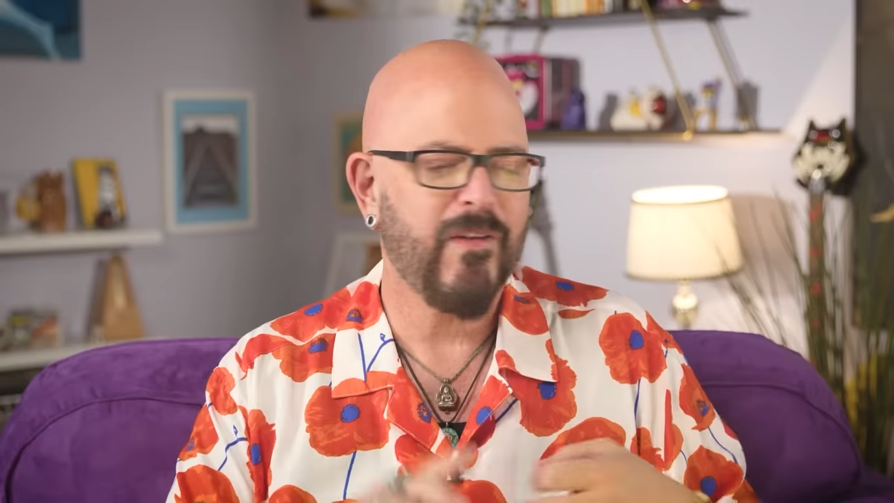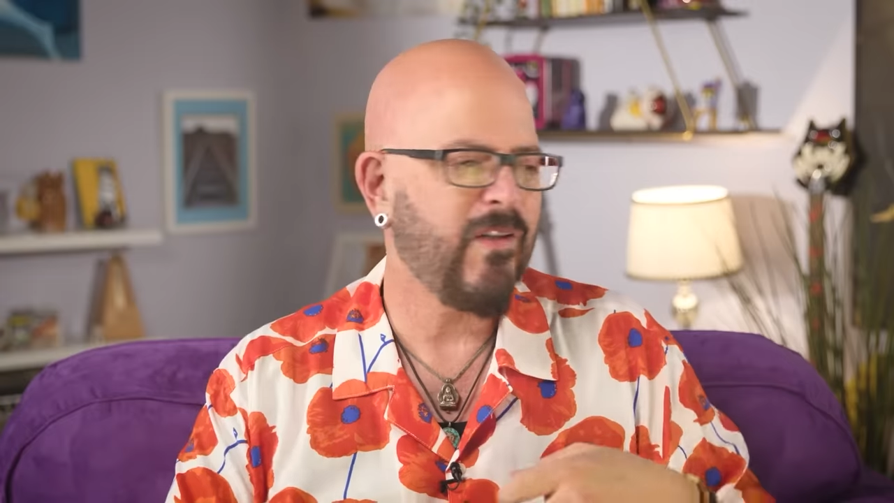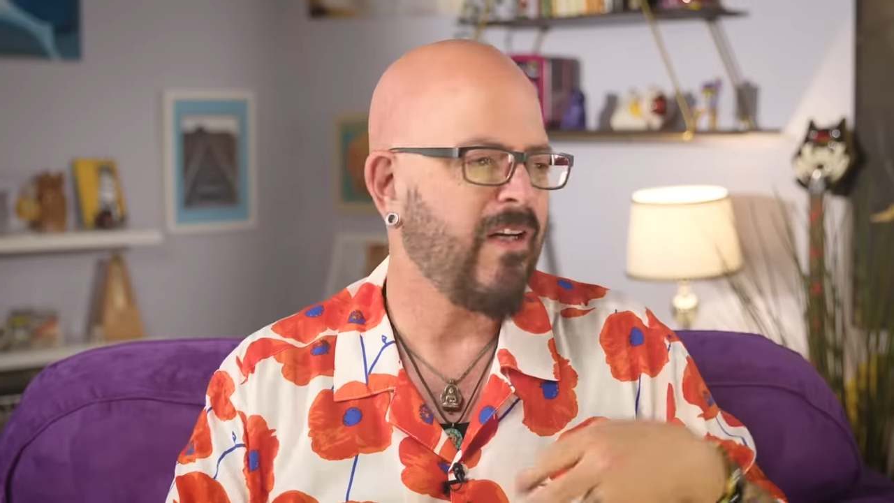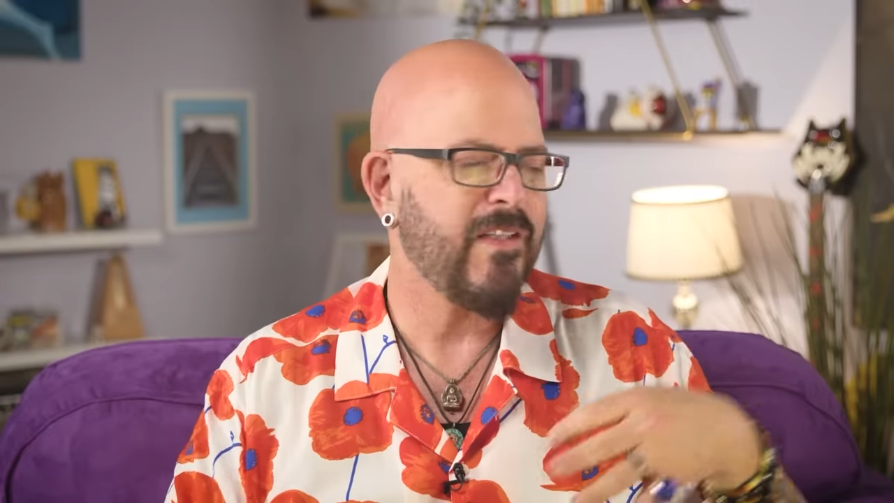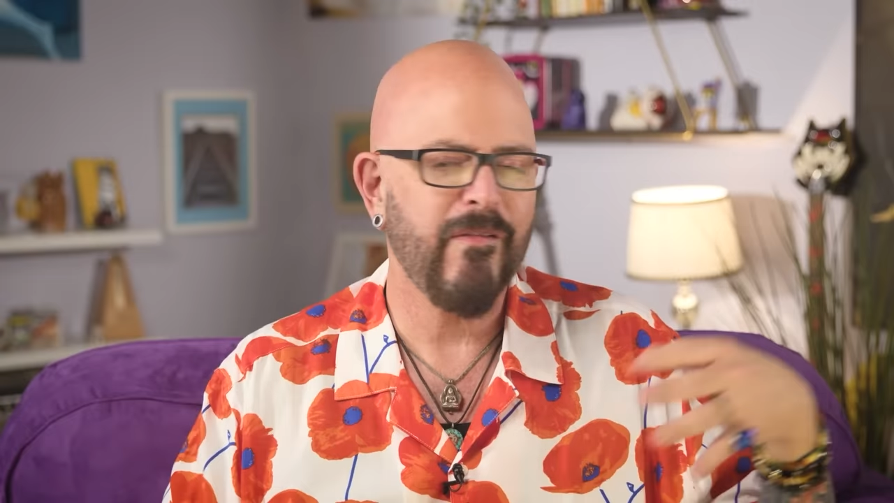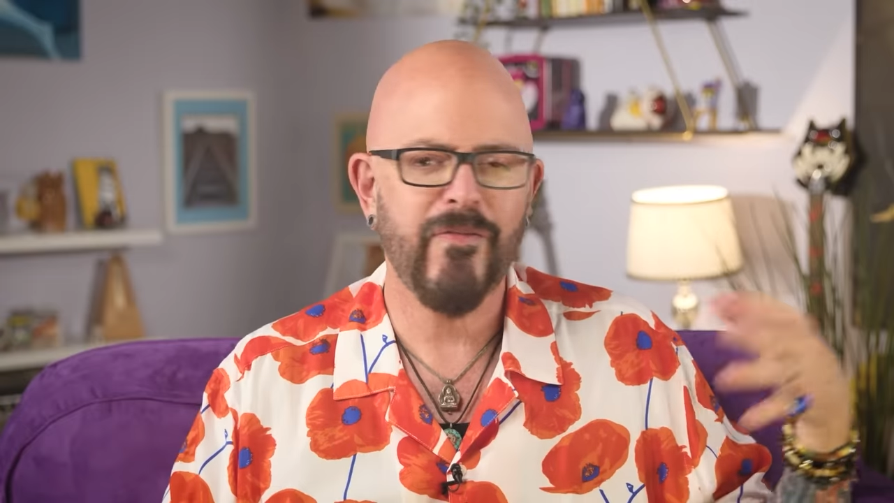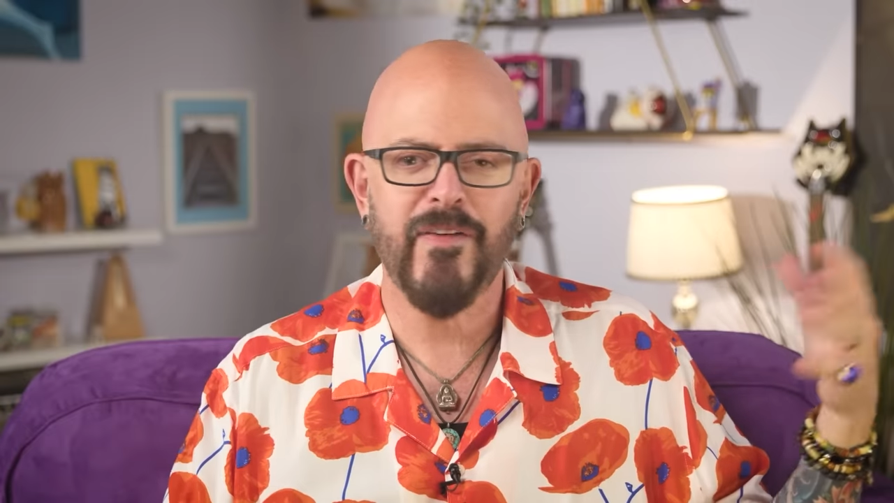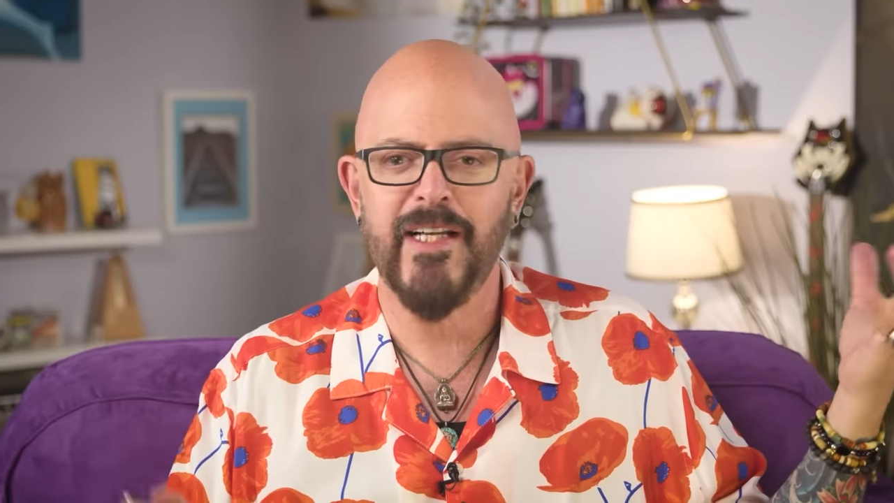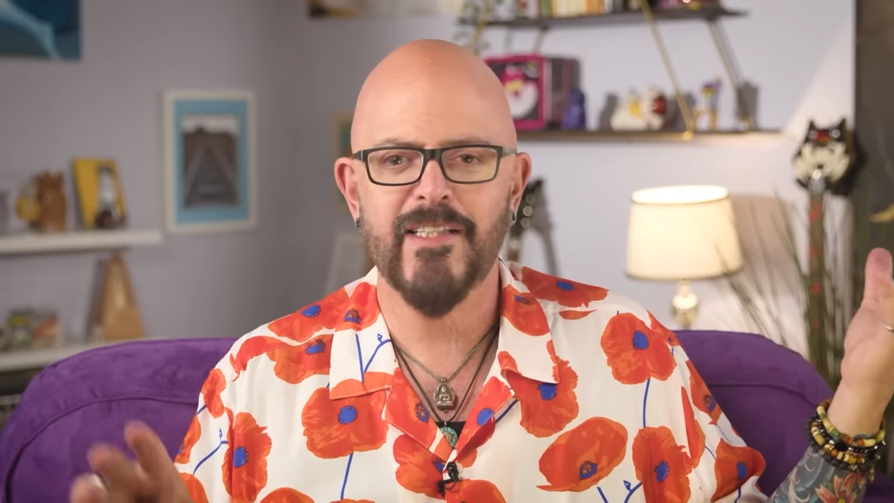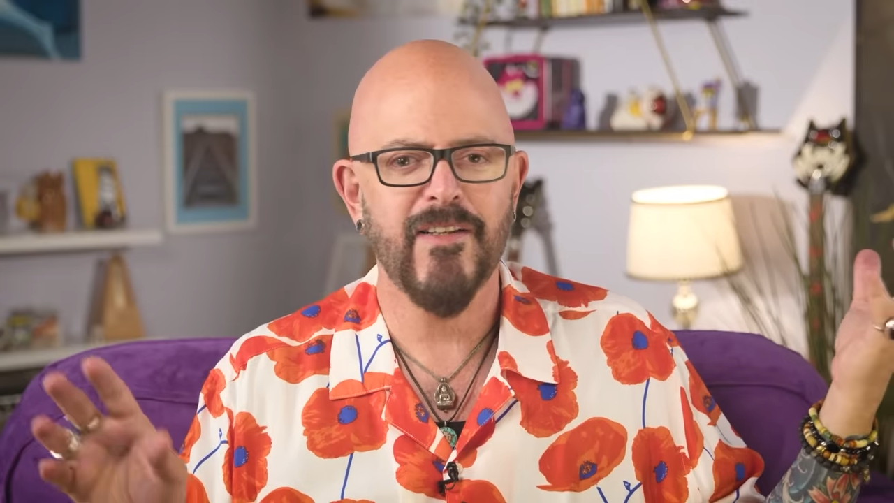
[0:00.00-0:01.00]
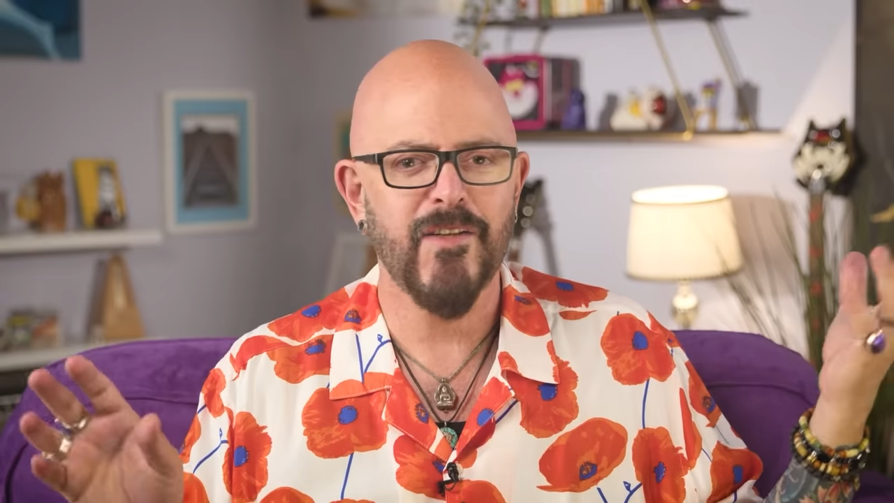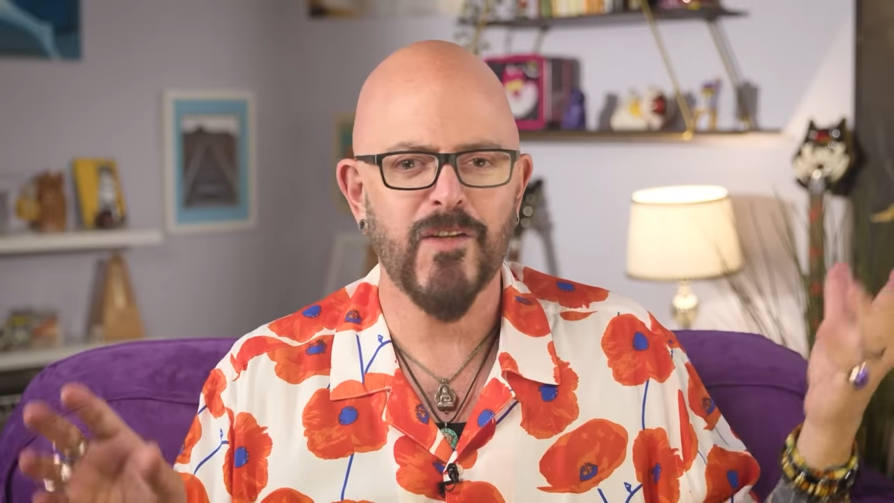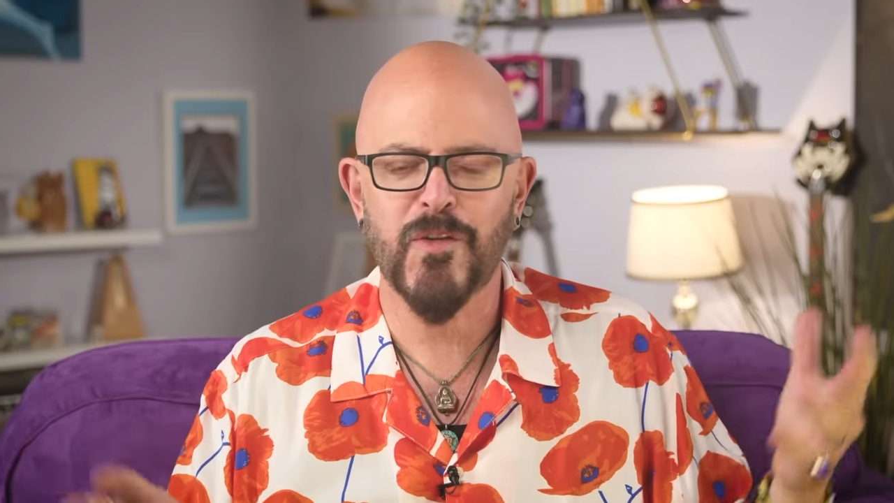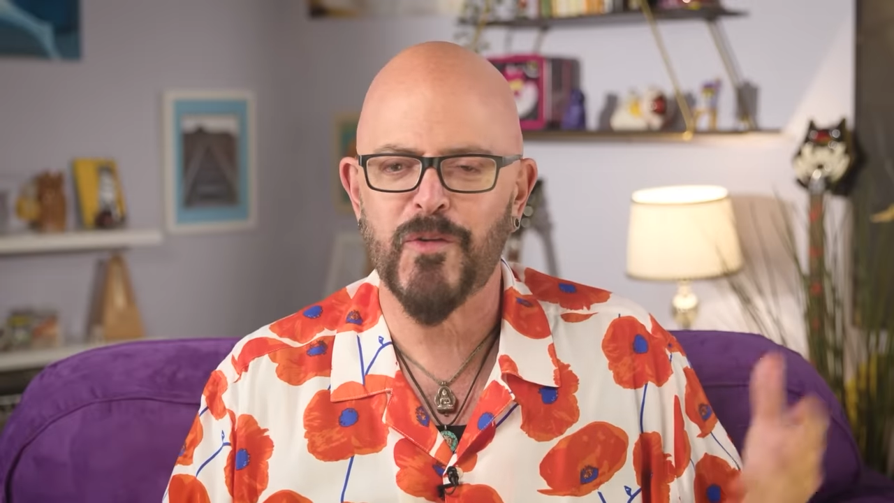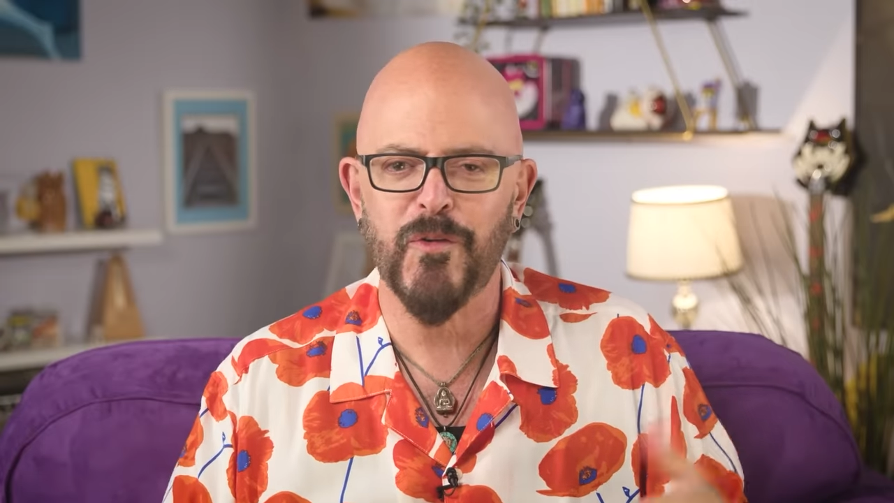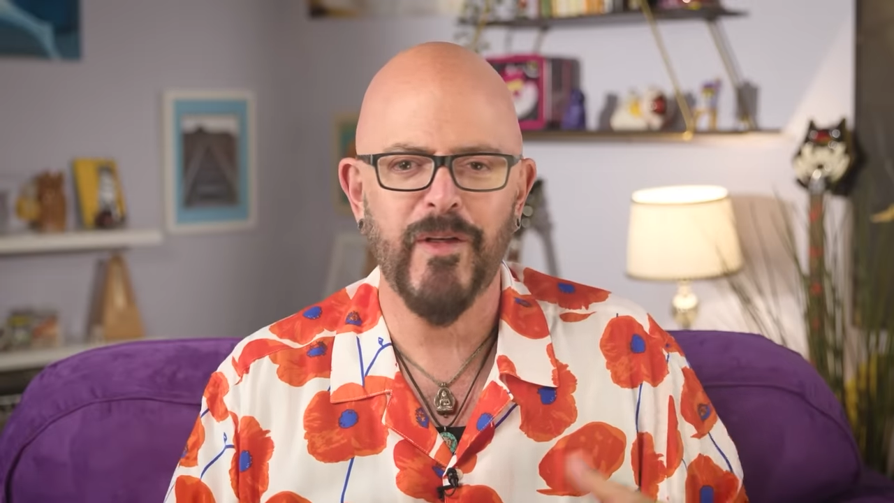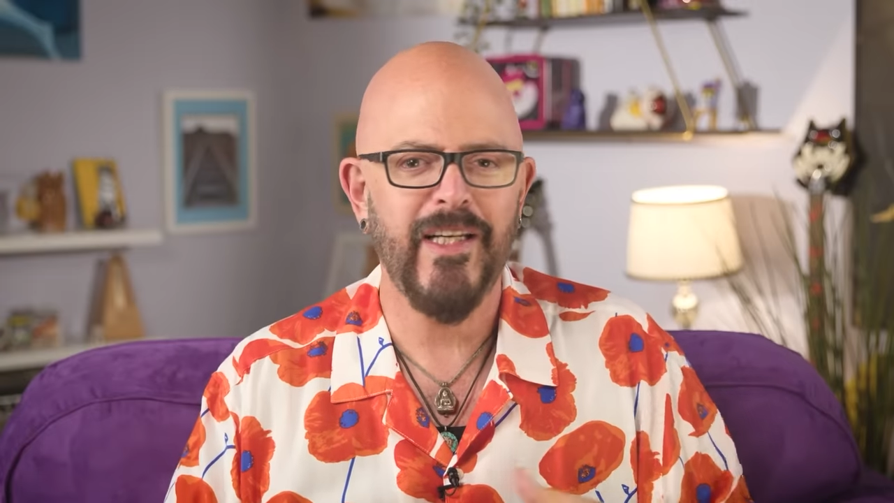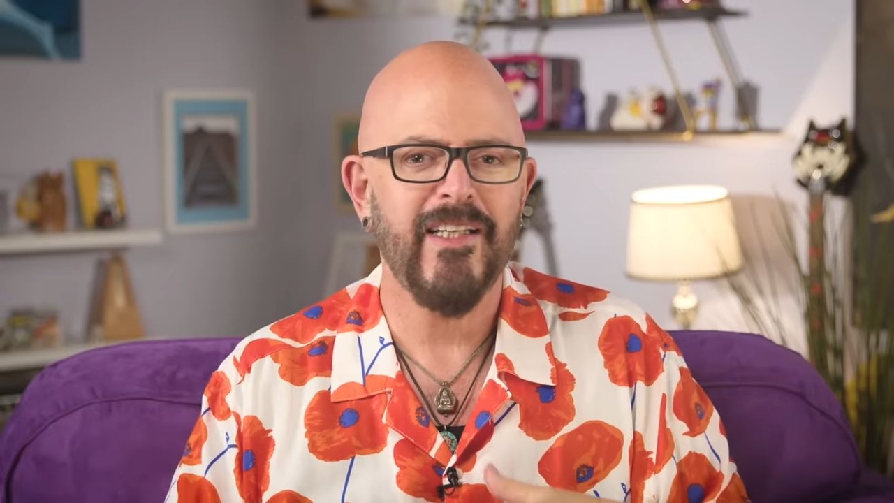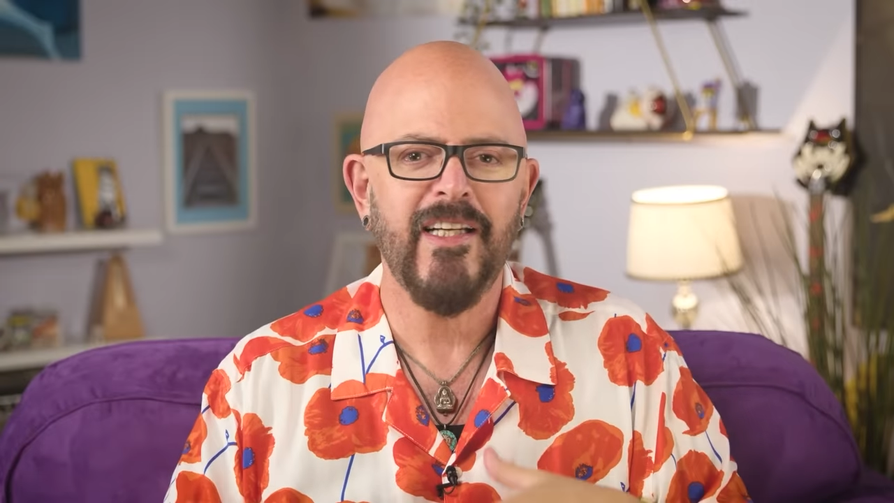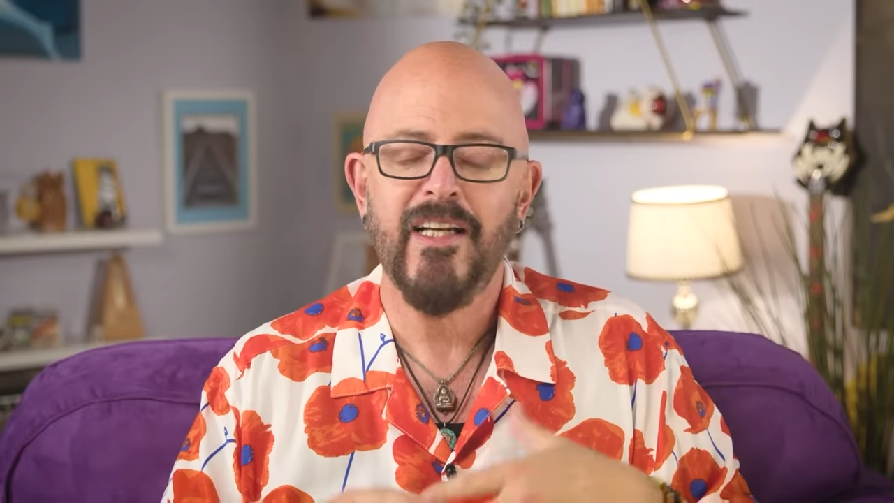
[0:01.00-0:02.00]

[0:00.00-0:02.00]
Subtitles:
causing fights in the street,